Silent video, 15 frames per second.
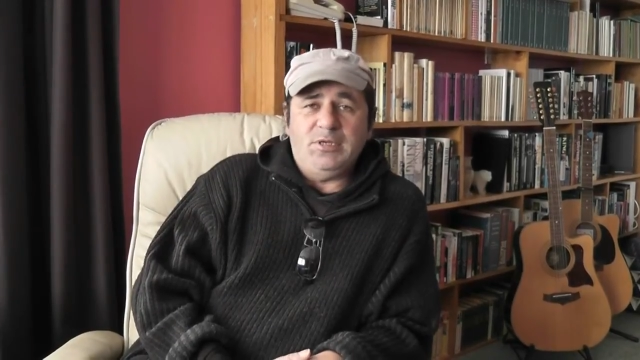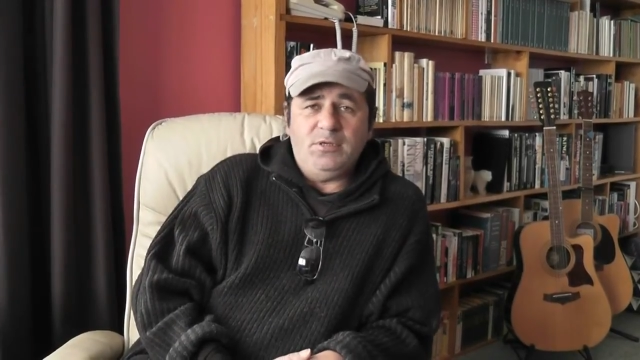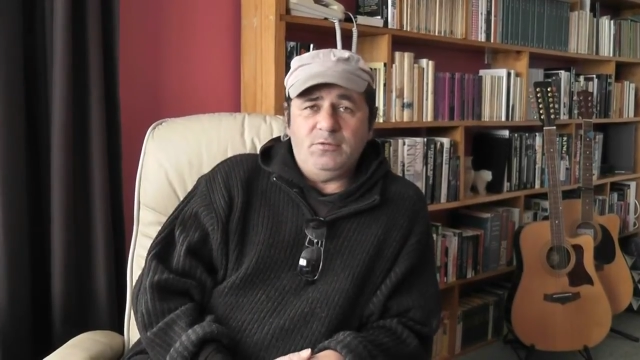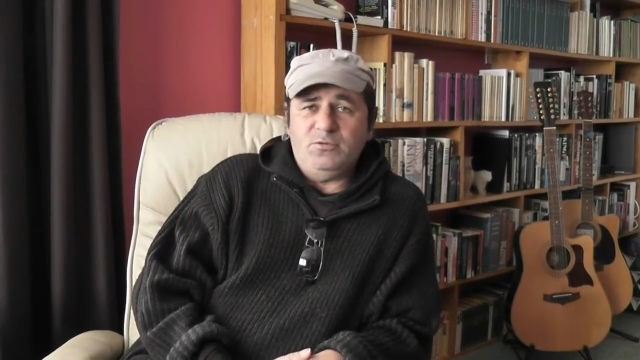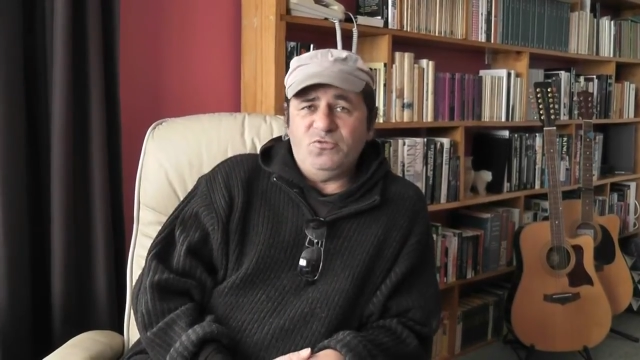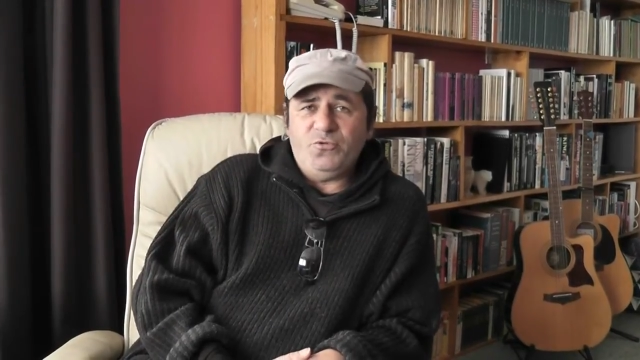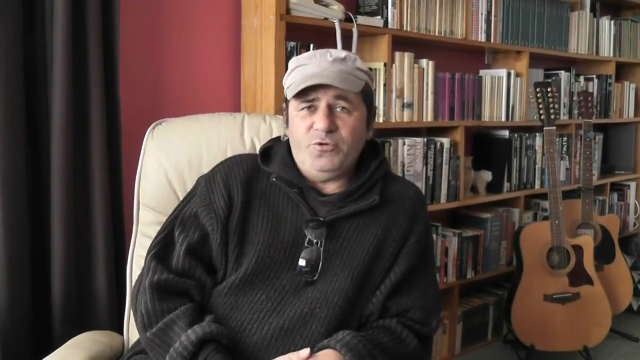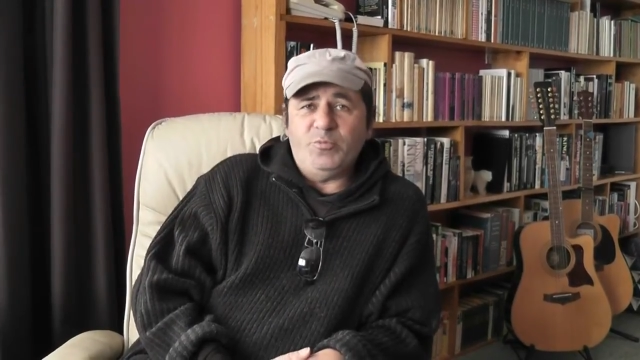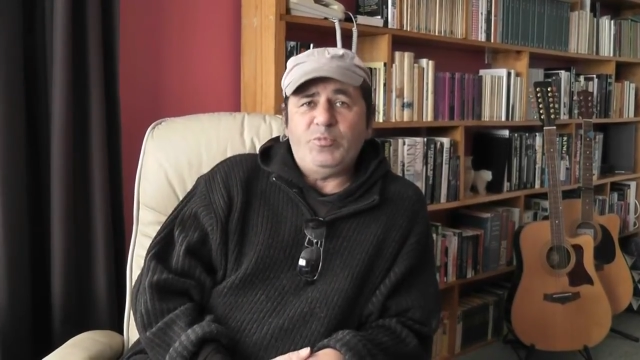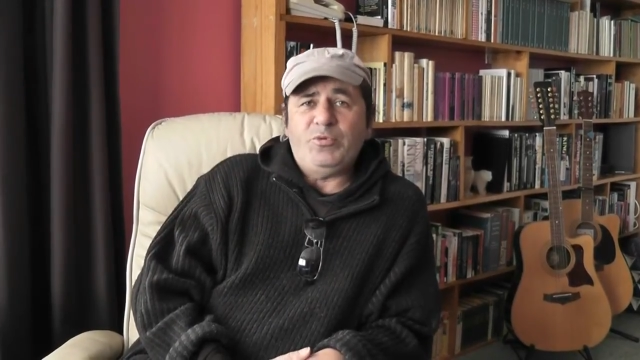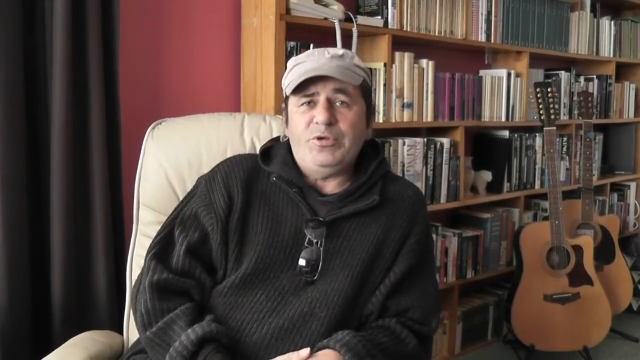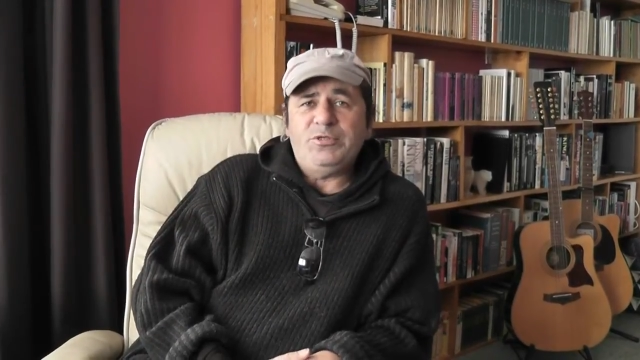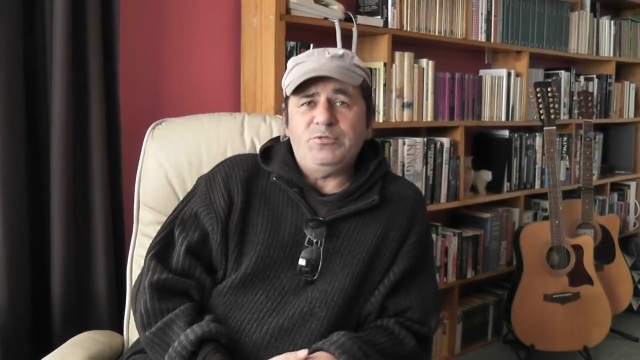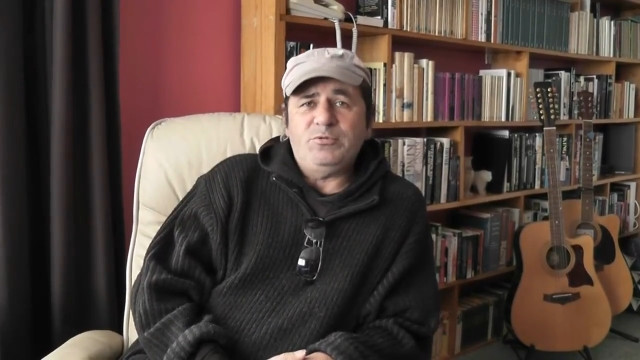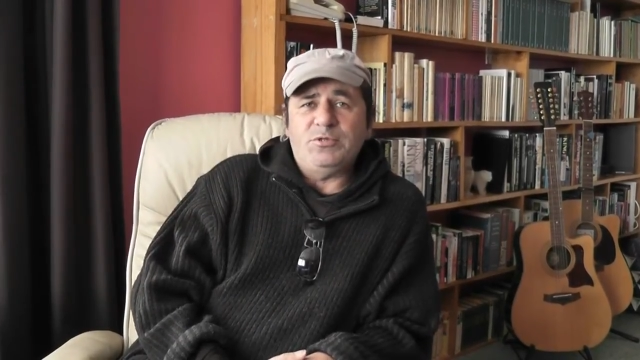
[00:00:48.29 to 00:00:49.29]
and I was very
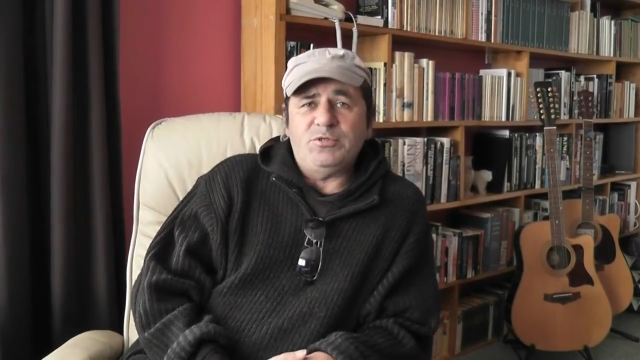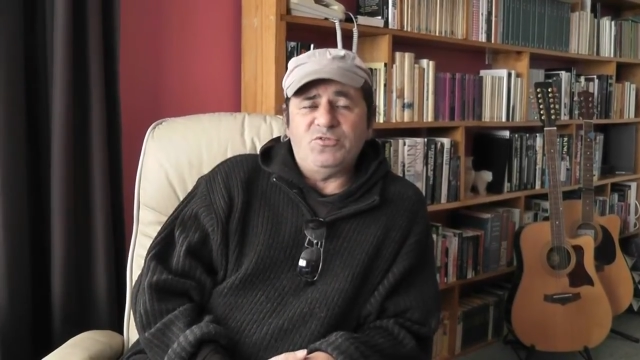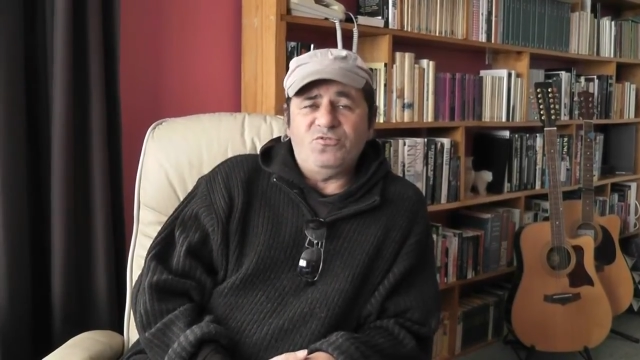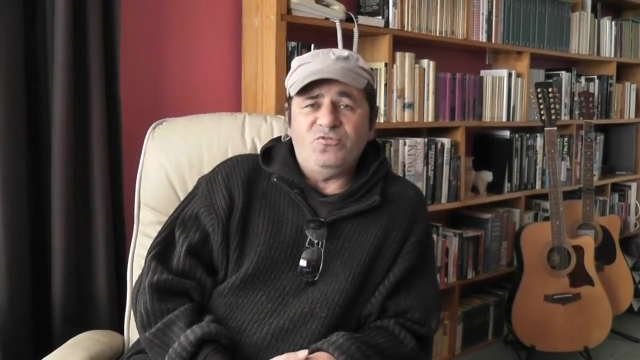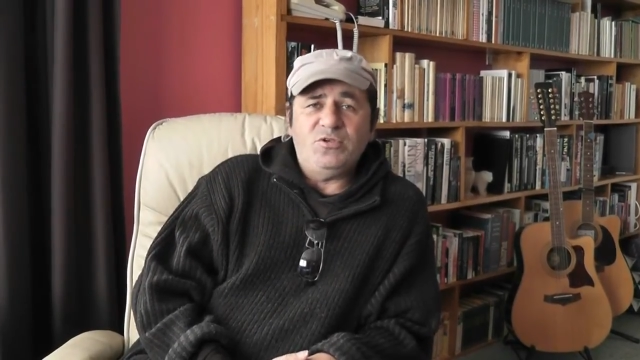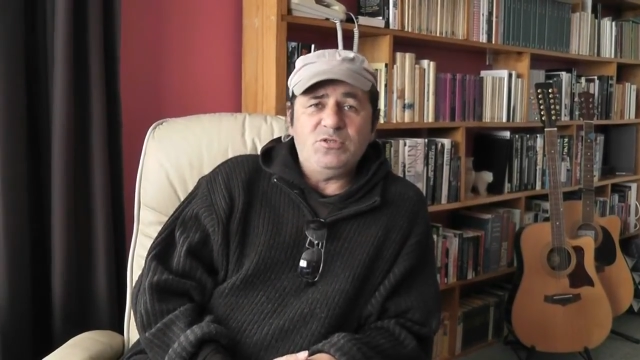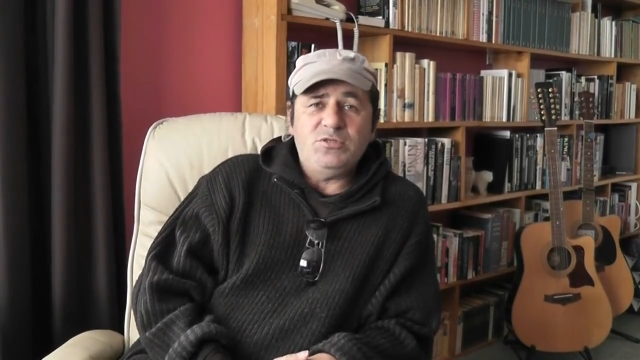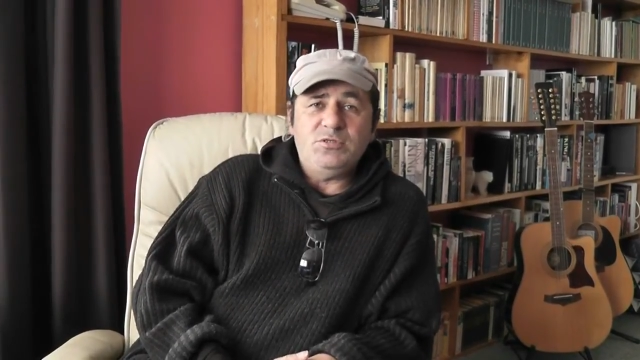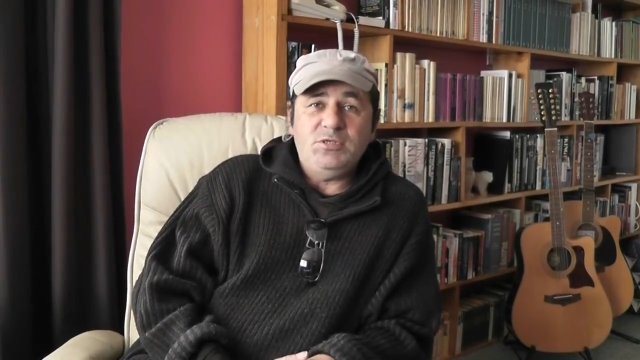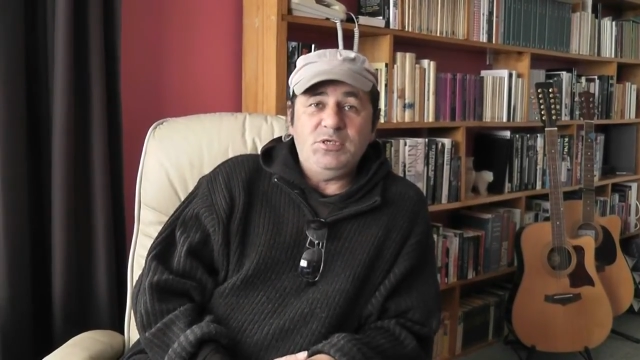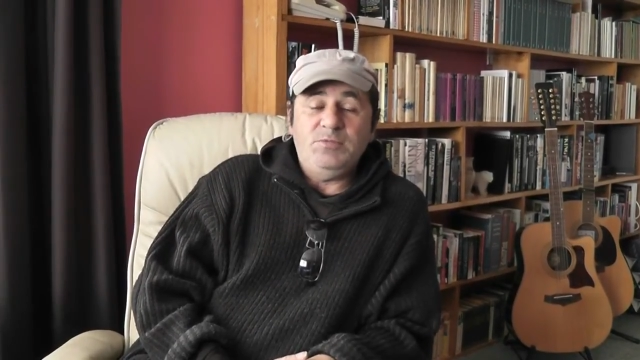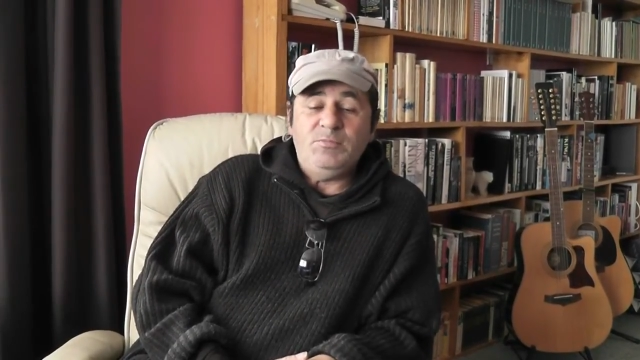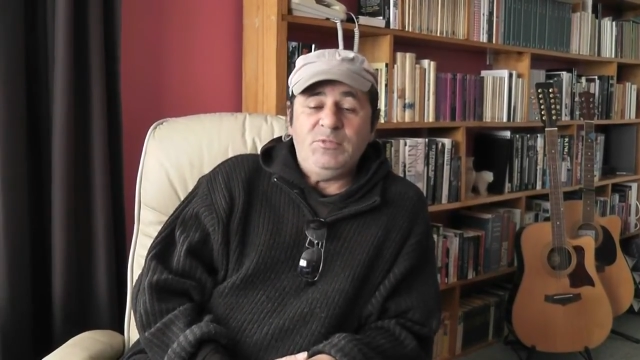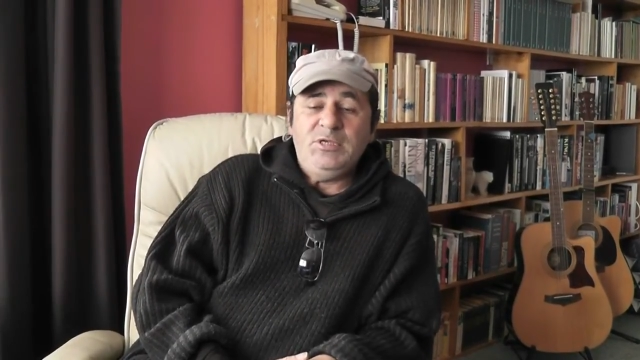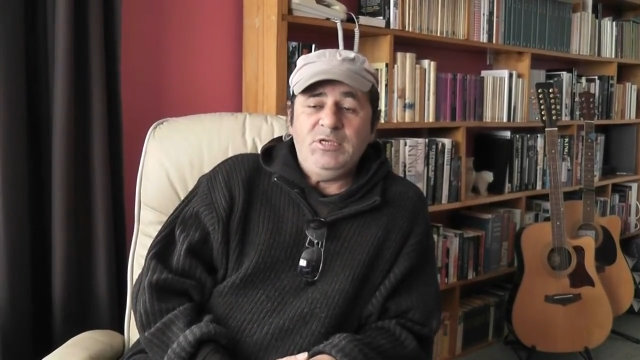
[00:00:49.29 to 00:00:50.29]
impressed with his efficiency,